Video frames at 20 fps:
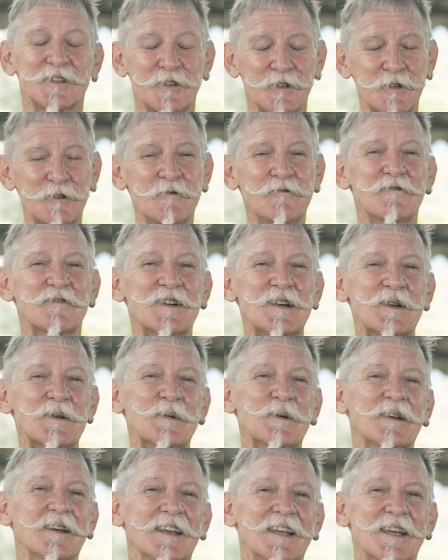too
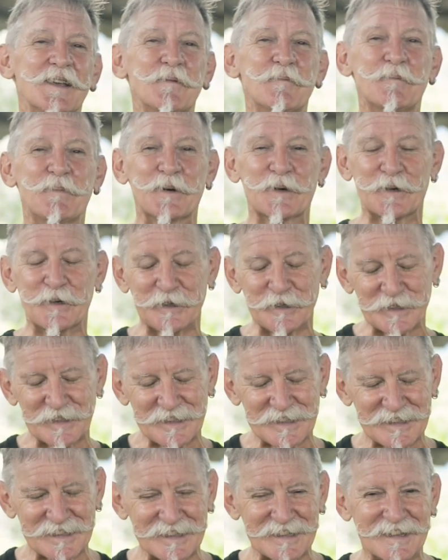frequently,
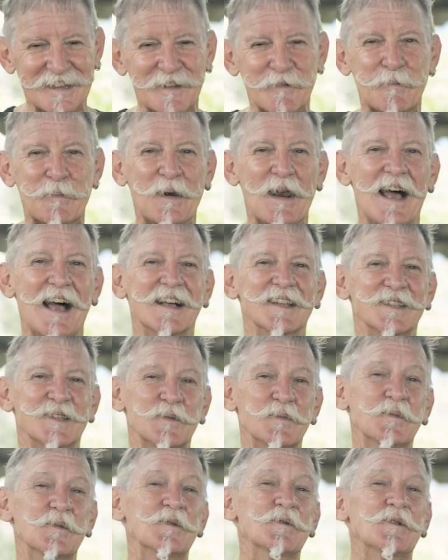because the plants
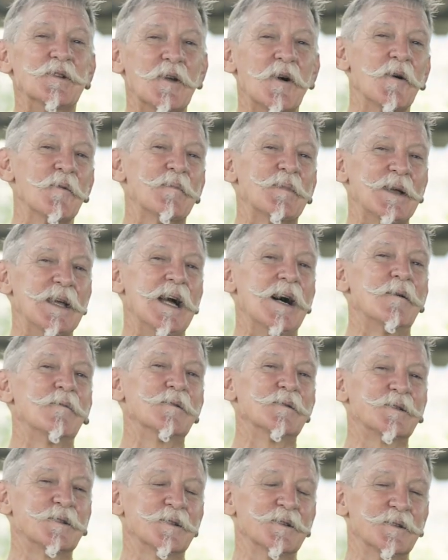will not be
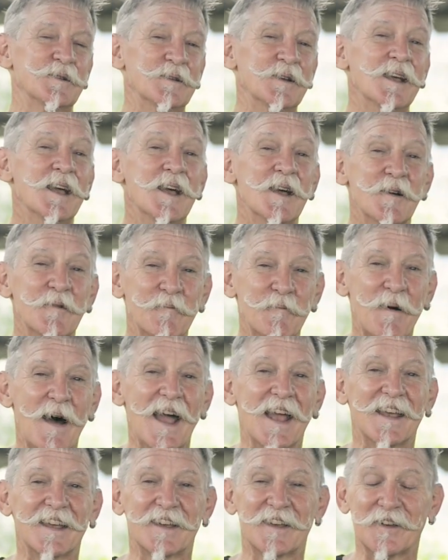able to
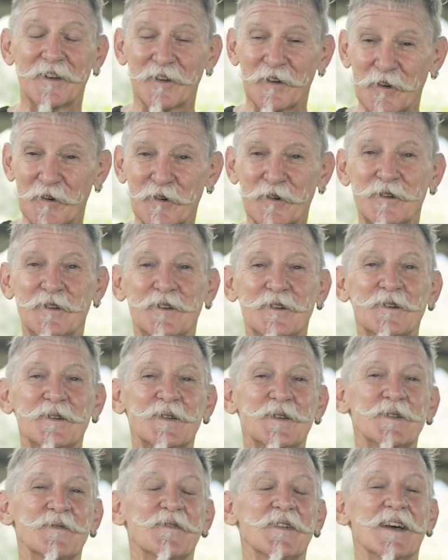make good
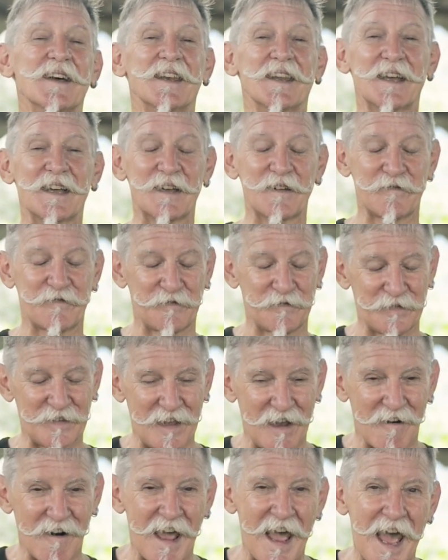use of it if
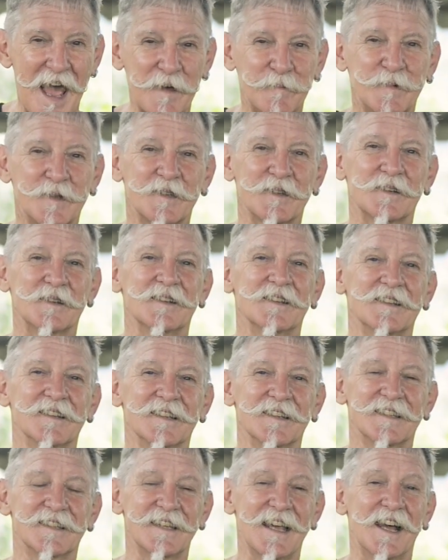they're
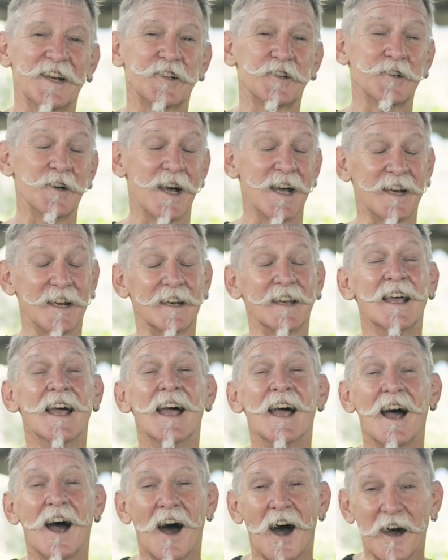absolutely saturated.
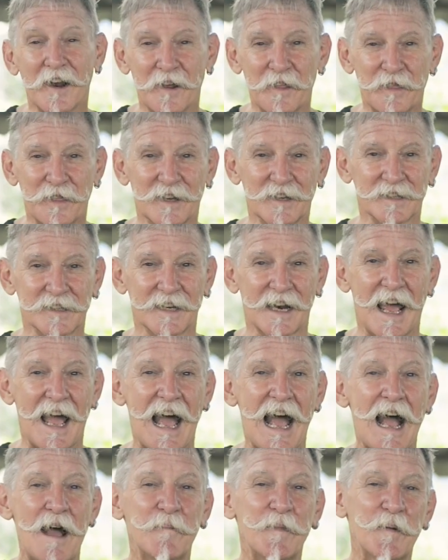I don't think it's going to
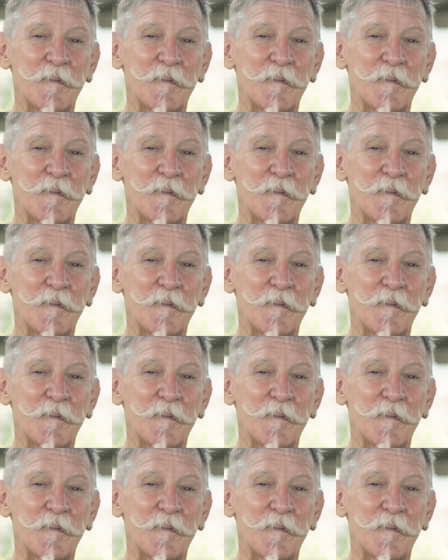harm the